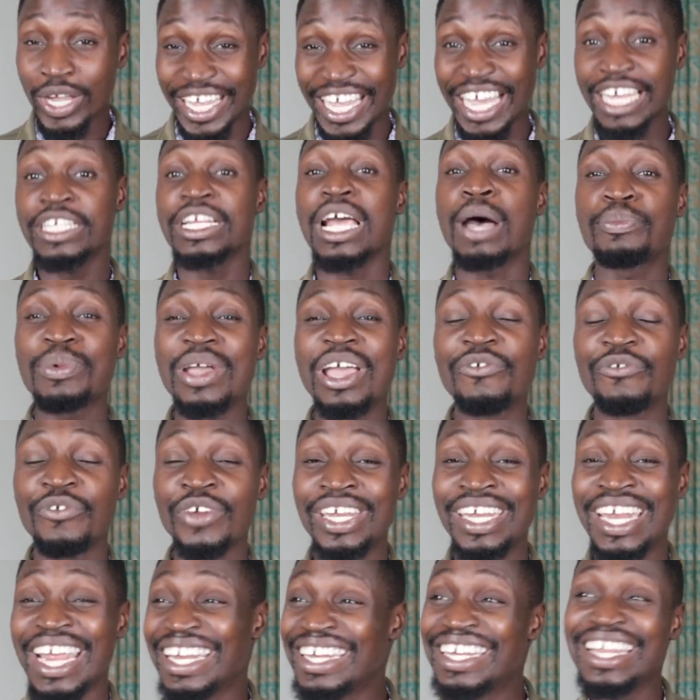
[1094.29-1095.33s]
get up
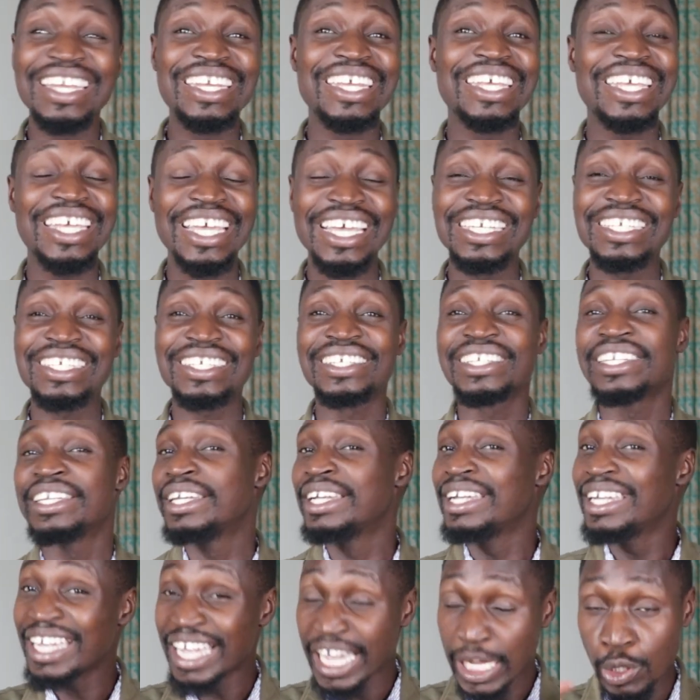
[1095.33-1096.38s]
every day, dedicate
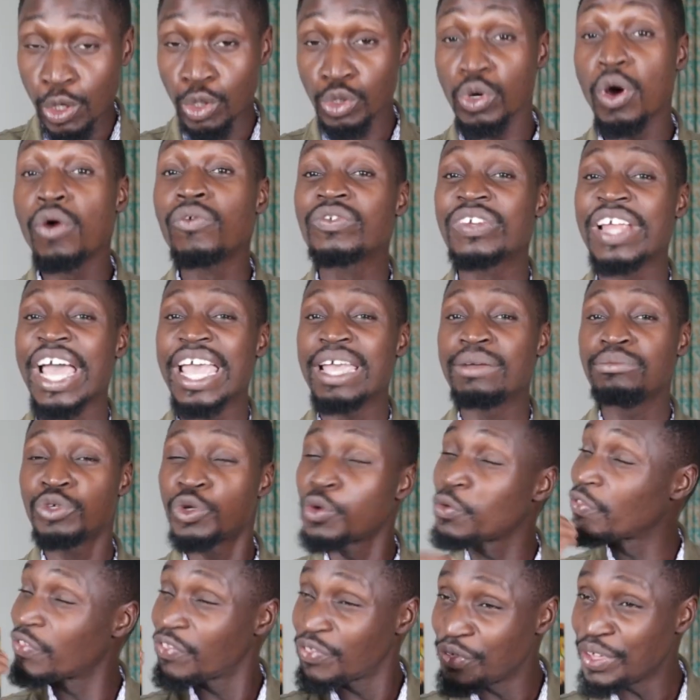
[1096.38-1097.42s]
a lot of time
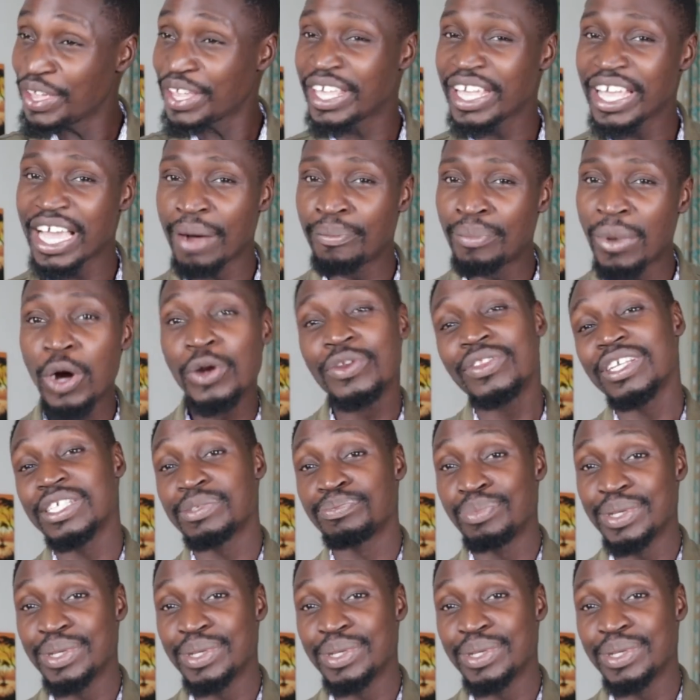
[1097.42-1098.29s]
to thinking about these